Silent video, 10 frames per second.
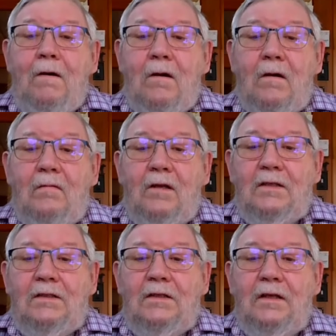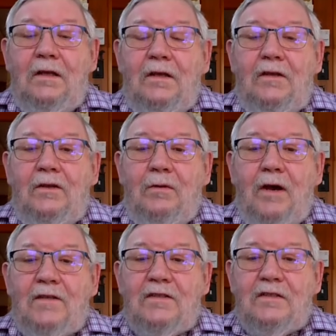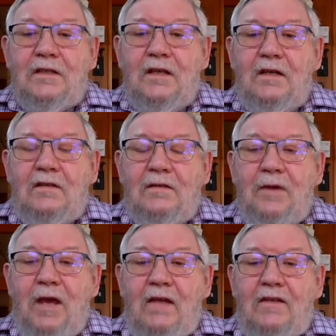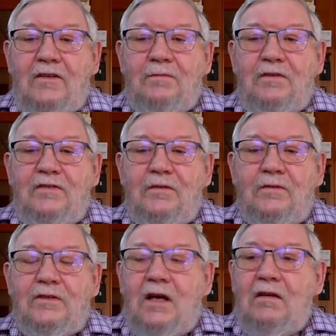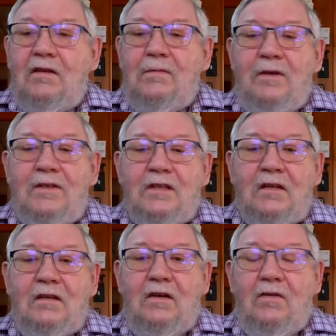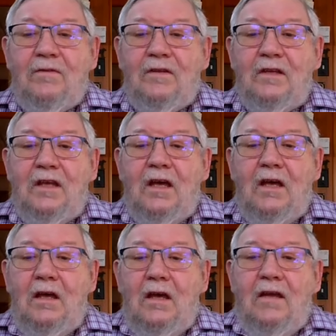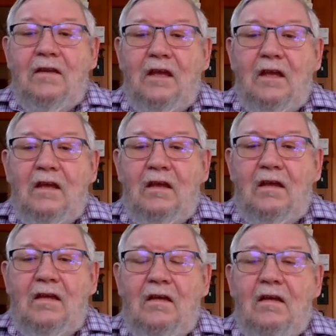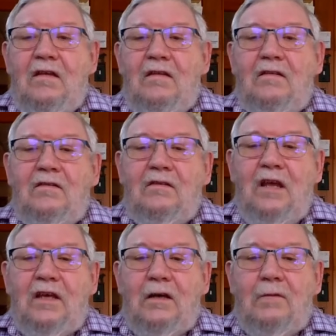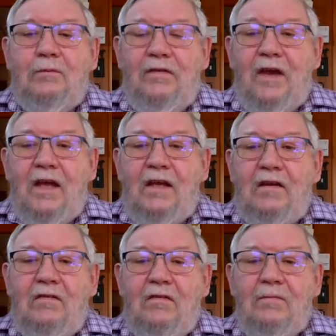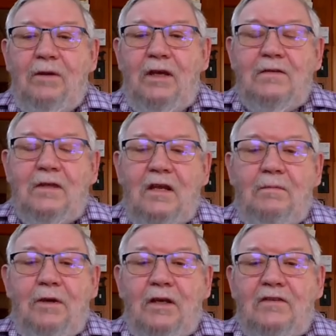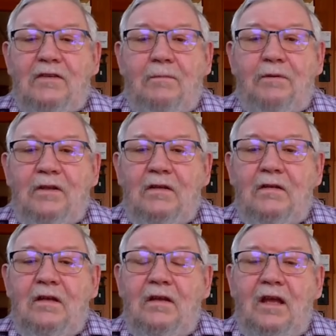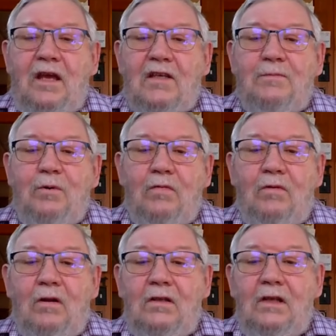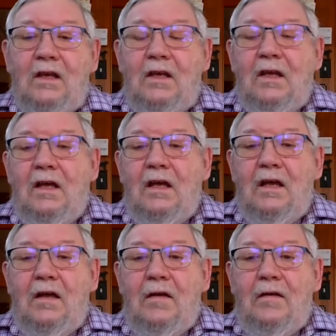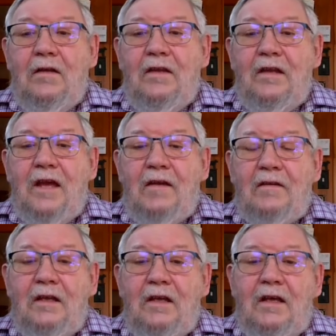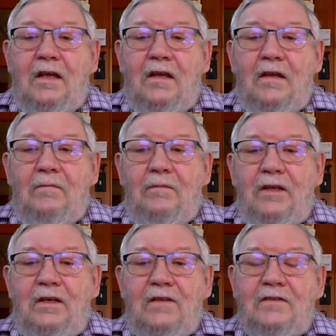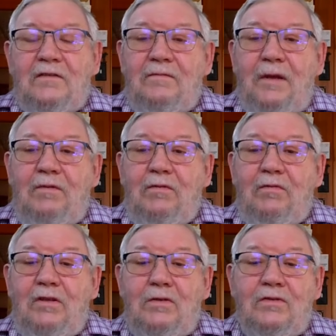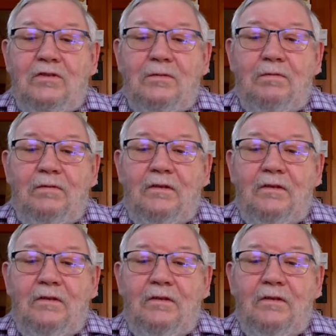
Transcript: our U.S. Uh, demand has been so solid domestically. Hopefully, uh, the uh, little hiccup we've had here in the beans kind of picks up in the in the export world, uh, and that uh, because of maybe reduced